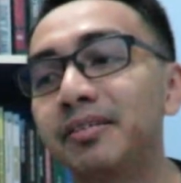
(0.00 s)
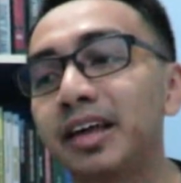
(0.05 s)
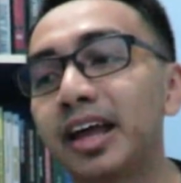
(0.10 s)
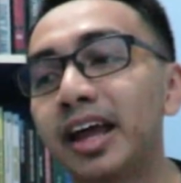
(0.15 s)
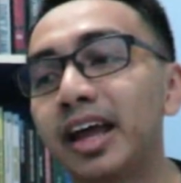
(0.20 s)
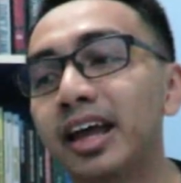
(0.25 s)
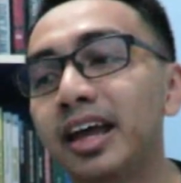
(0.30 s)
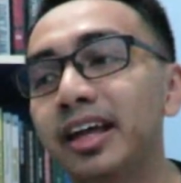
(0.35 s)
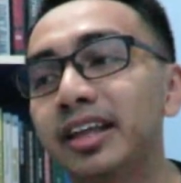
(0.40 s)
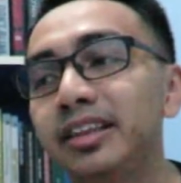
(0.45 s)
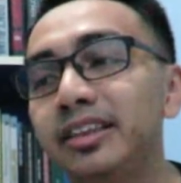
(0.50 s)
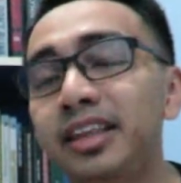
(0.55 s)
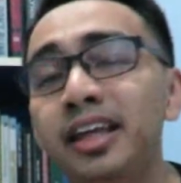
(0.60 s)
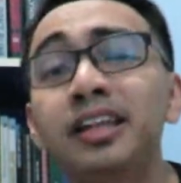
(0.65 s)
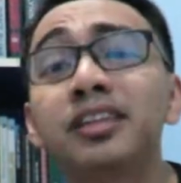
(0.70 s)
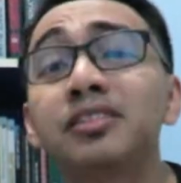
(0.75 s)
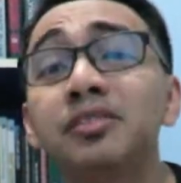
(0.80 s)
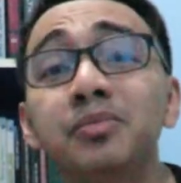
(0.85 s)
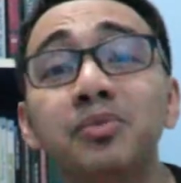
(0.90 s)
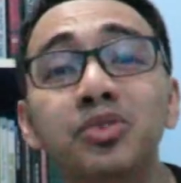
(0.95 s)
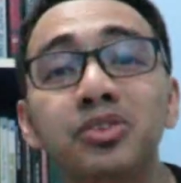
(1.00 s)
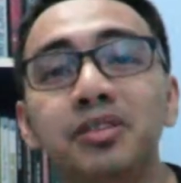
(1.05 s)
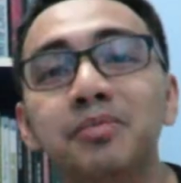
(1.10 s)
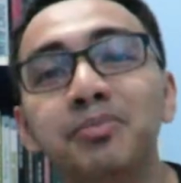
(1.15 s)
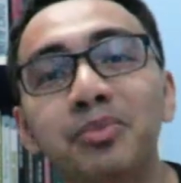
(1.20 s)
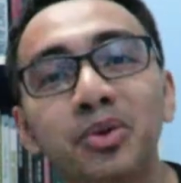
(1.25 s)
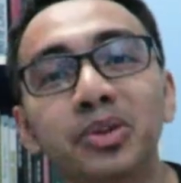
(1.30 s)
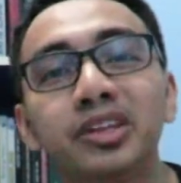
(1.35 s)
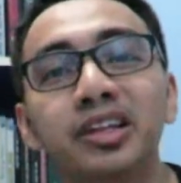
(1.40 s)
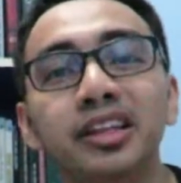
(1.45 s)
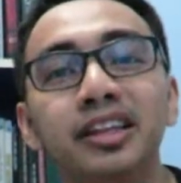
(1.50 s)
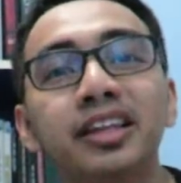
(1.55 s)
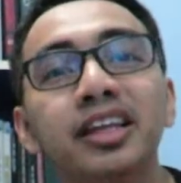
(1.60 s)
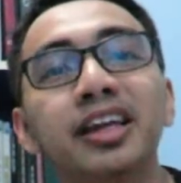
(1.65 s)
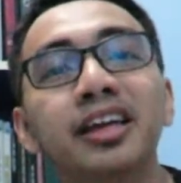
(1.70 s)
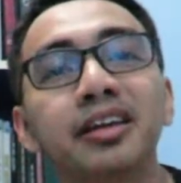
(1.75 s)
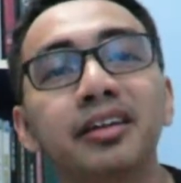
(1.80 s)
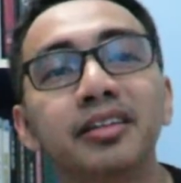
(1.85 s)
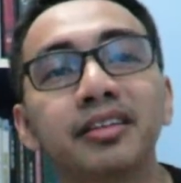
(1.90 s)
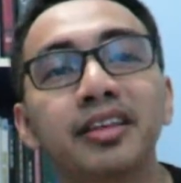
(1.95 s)
and that's the most important
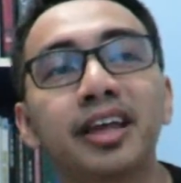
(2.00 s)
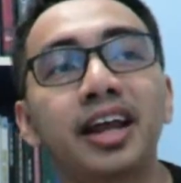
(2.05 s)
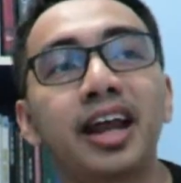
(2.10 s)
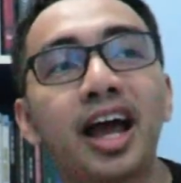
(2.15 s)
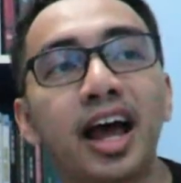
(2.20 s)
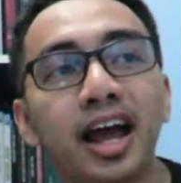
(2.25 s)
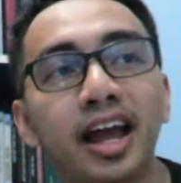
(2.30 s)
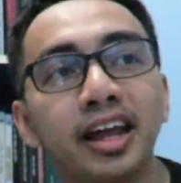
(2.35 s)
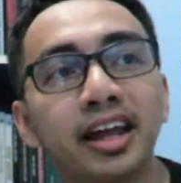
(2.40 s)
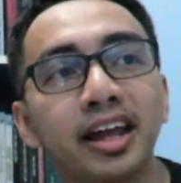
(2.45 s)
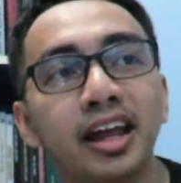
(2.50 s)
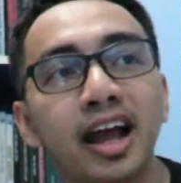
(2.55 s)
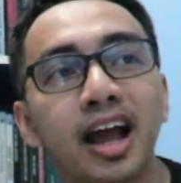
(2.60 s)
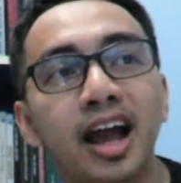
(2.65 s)
thing that I